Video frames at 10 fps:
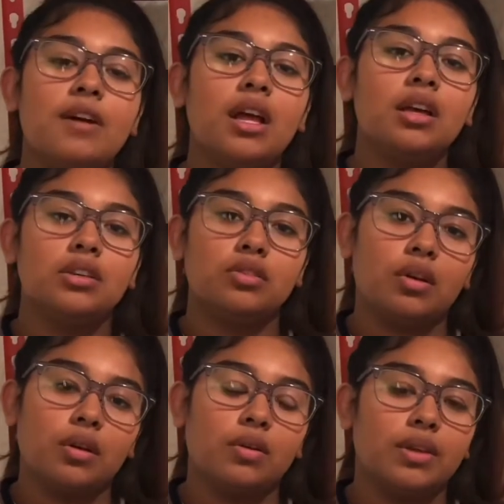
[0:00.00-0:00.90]

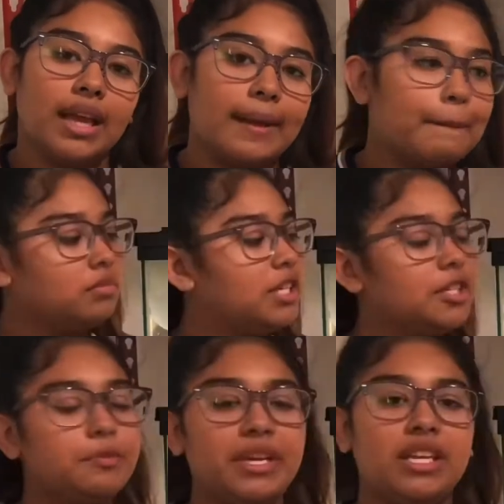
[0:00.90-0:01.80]
So yeah, here's
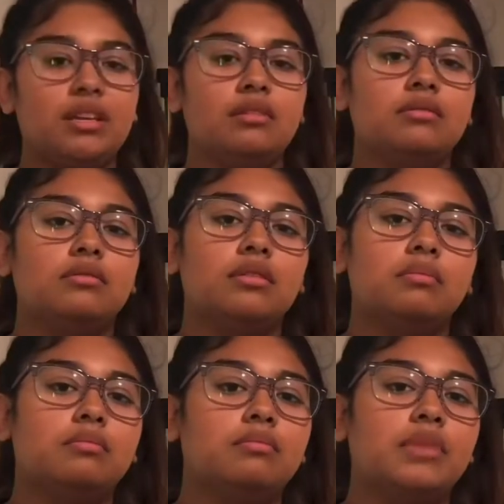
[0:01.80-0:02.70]
Beanie.
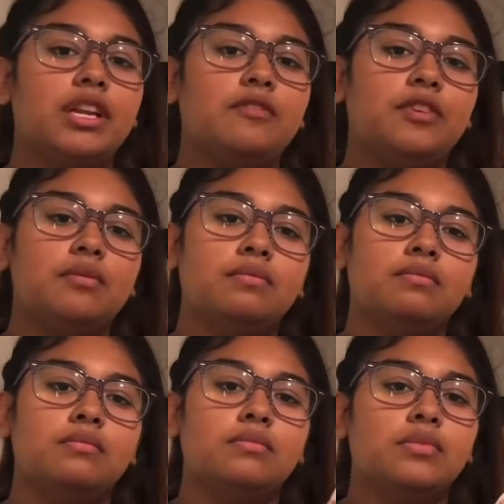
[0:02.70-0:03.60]
Many of you
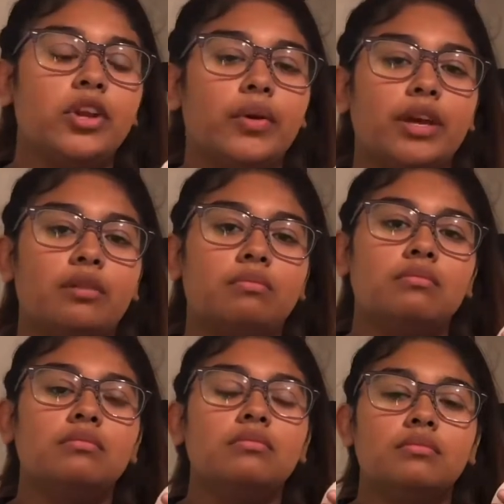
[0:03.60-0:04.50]
know him
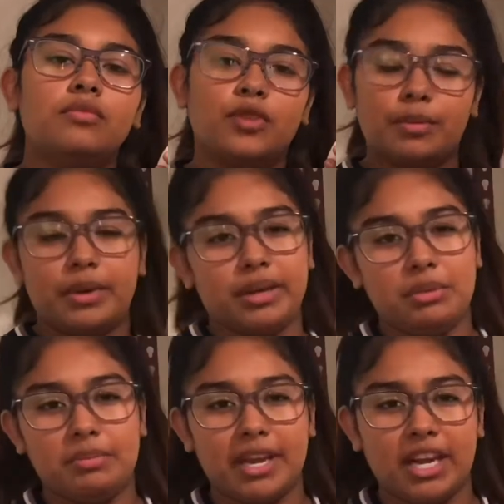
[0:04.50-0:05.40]
from my Meet
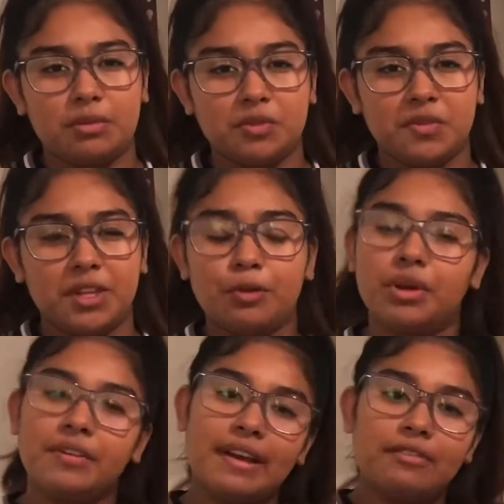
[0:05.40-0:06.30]
My Animals video, but if
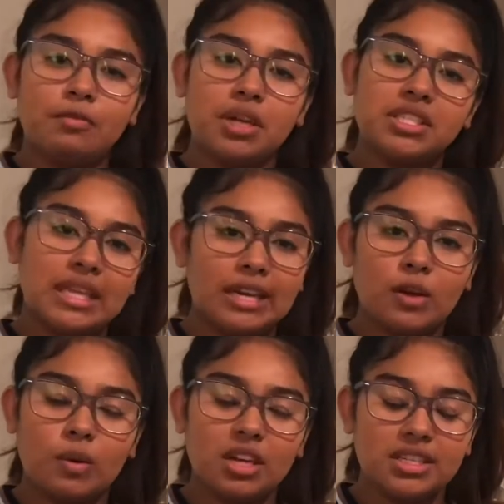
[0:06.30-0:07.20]
you haven't watched that, go
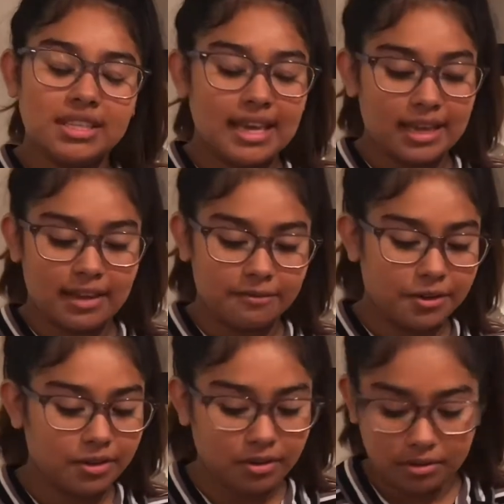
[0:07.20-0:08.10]
watch that
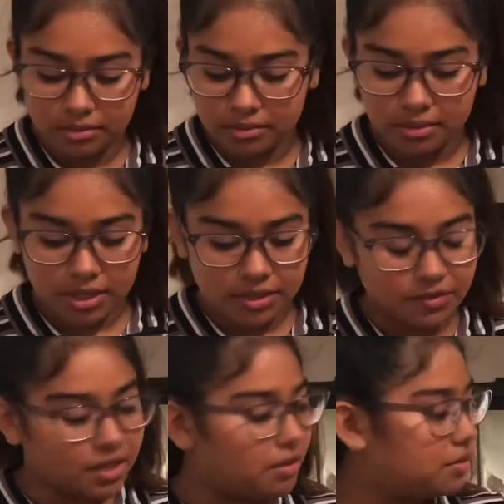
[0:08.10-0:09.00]
after this
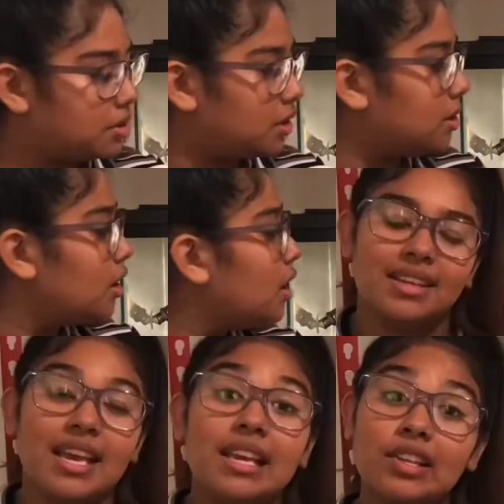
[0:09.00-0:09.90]
video is done.
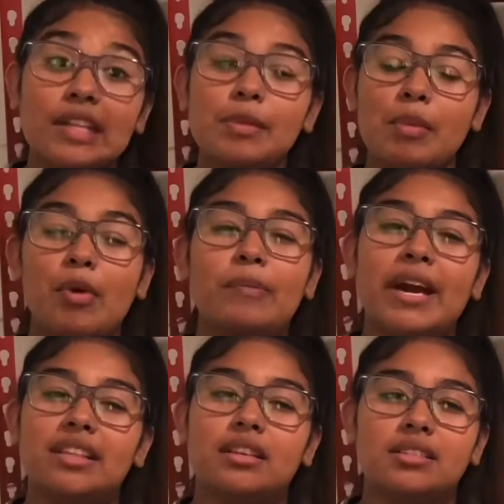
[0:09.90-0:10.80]
That's my ball
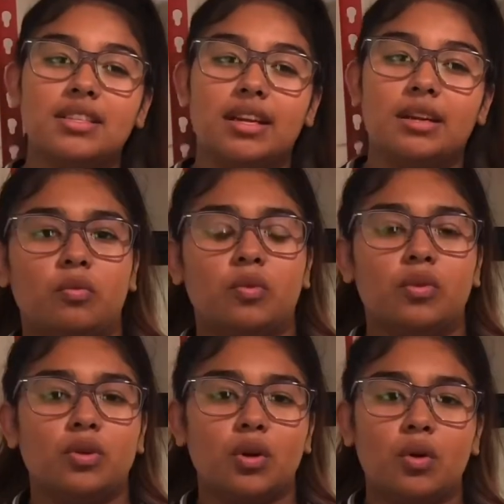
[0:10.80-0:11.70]
python setup. We'll
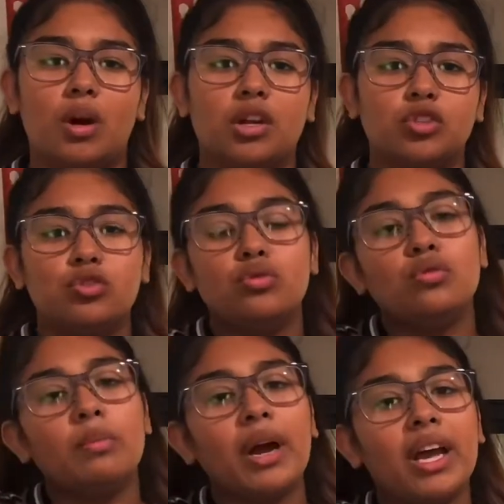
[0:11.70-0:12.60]
go on to
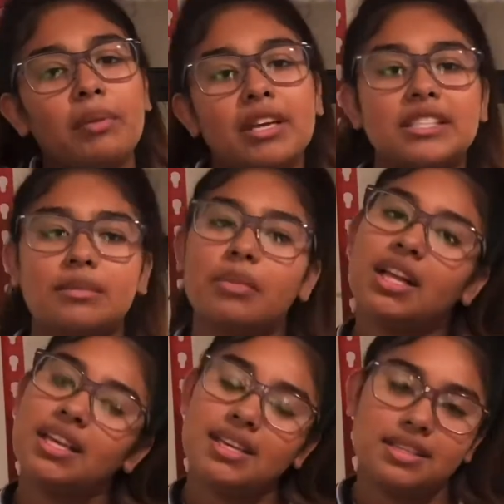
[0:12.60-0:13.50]
my Mexican black
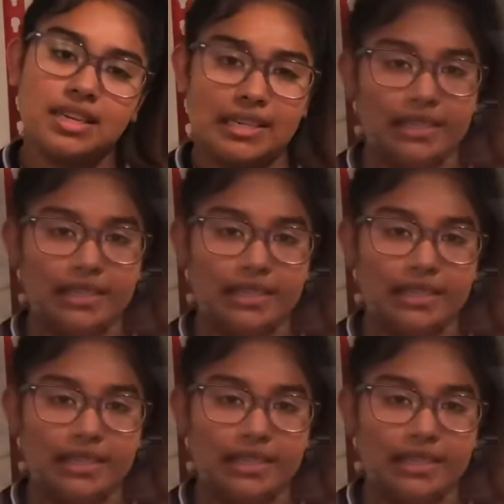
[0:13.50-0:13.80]
king snake setup.